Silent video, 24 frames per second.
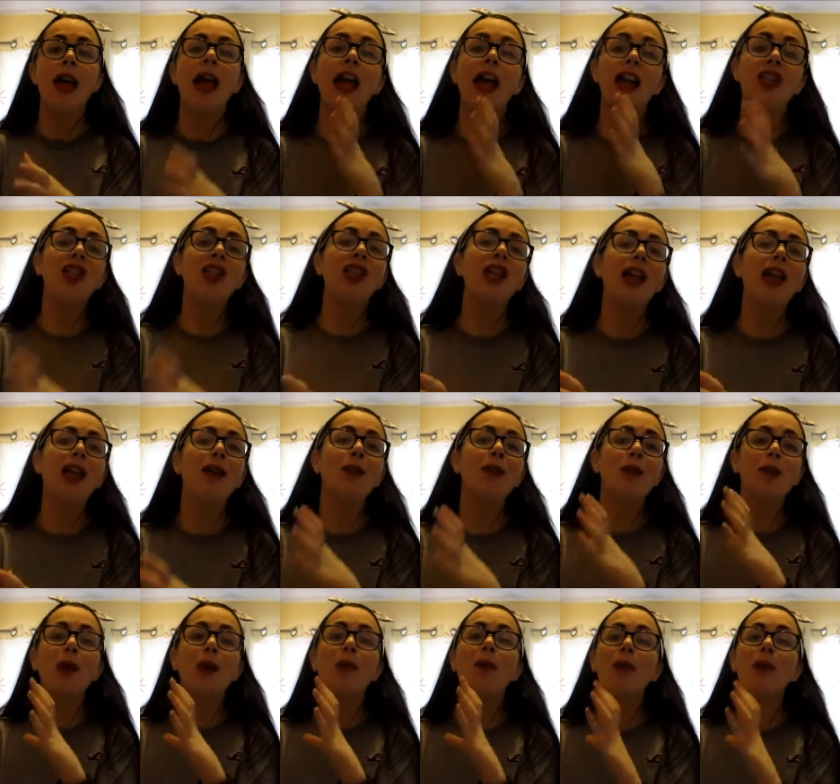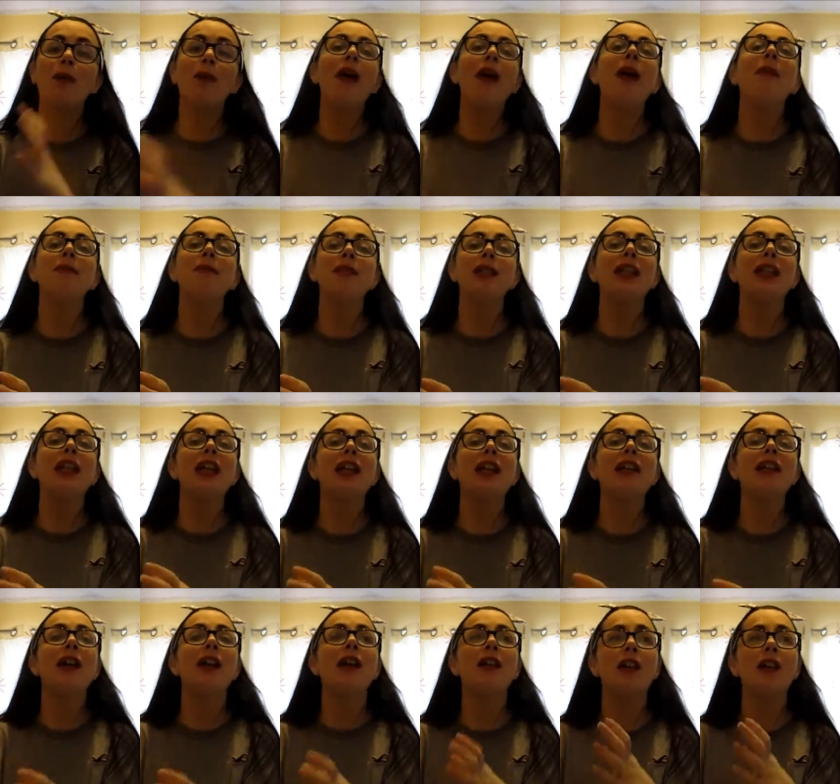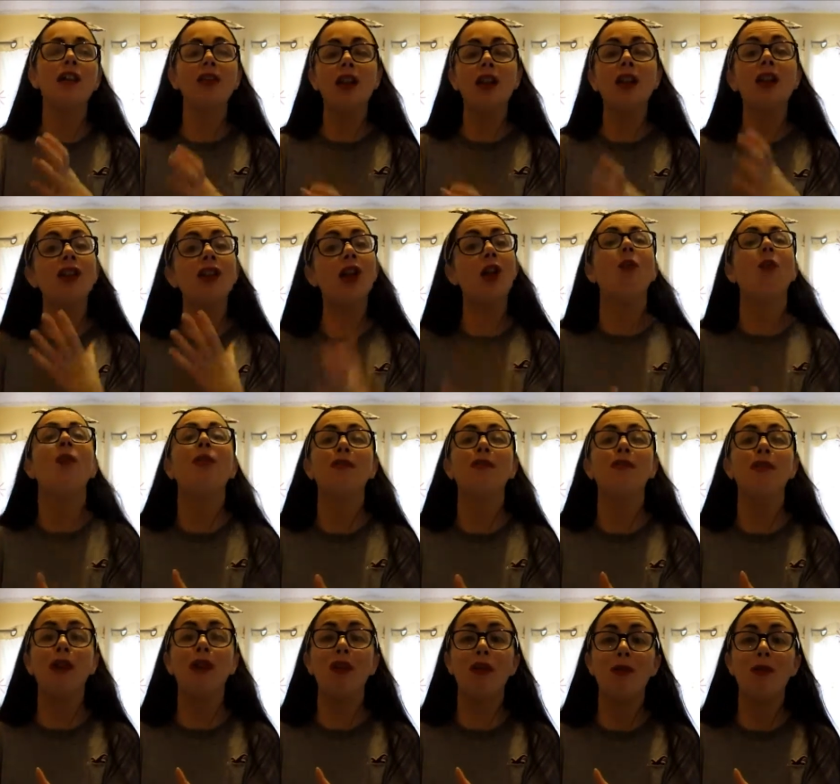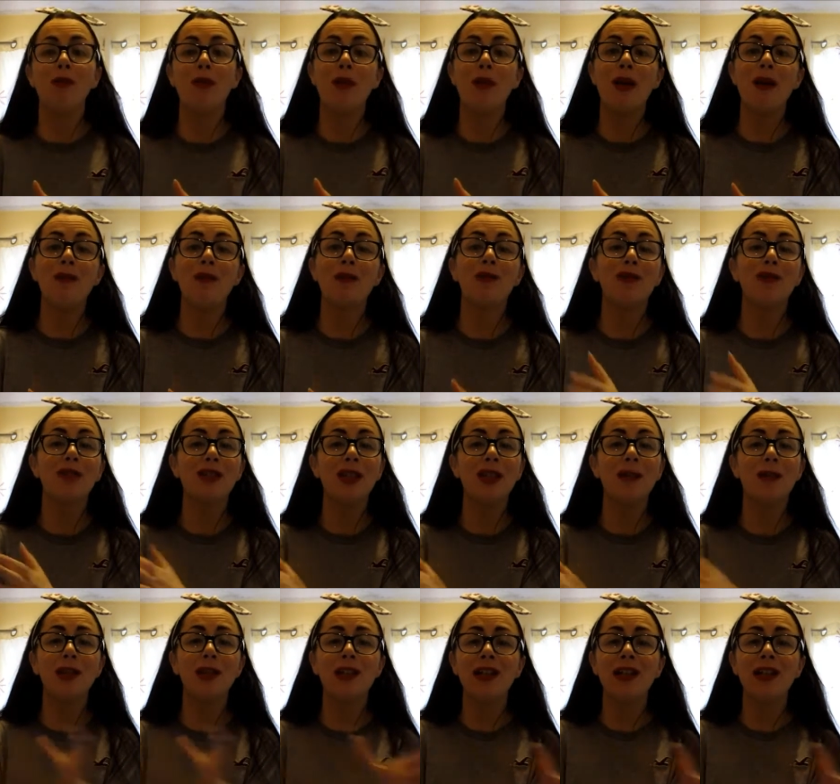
HCA was what my mum did, and not that I don't want to follow my mum's footsteps.